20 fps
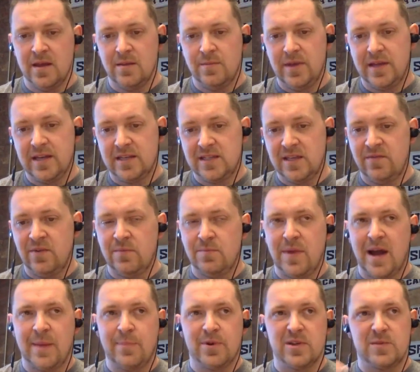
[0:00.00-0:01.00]
because even
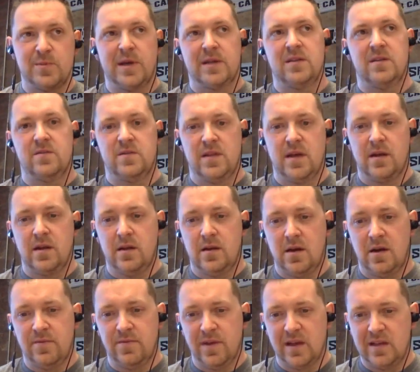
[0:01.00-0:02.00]
my perspective is not
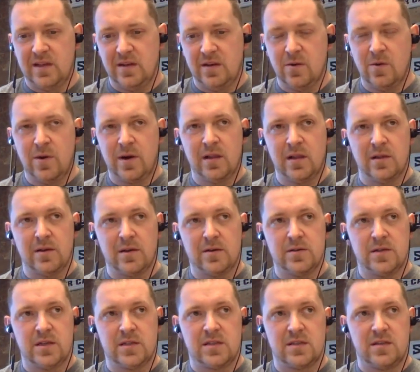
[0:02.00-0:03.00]
enough. Like, you don't want to
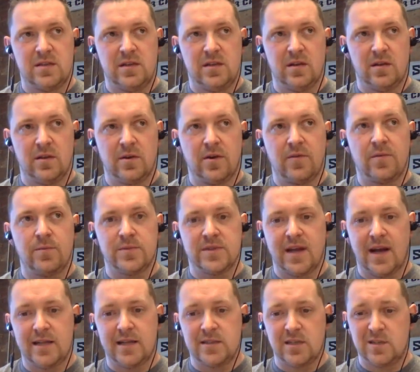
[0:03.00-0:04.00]
learn just, learn from
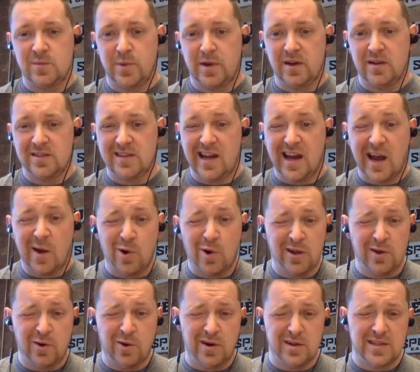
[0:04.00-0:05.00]
Scott's experience. I
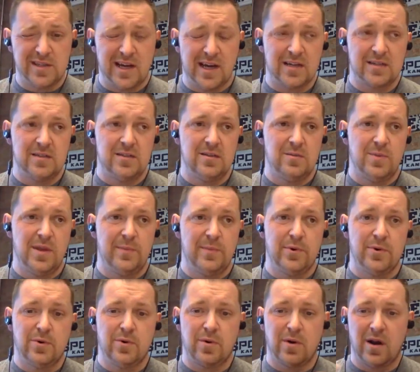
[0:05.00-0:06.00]
want to go out and talk to
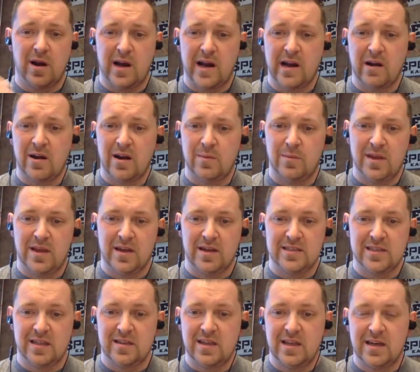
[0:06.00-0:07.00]
people who are hiring,
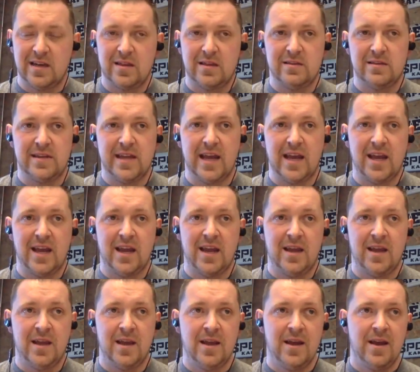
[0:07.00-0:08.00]
because at the end of the
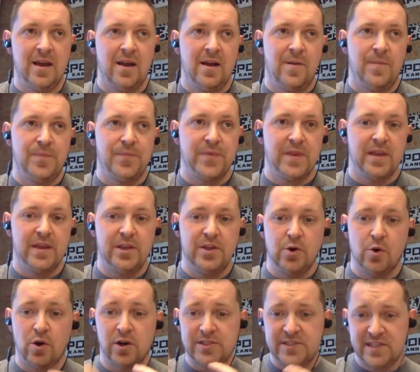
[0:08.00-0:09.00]
day,
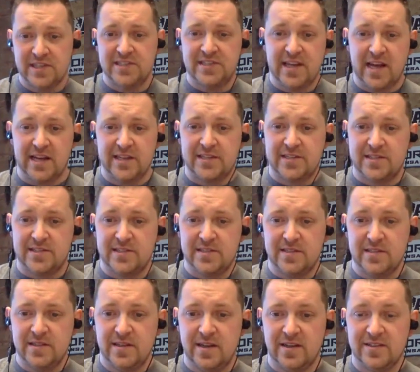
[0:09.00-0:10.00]
my success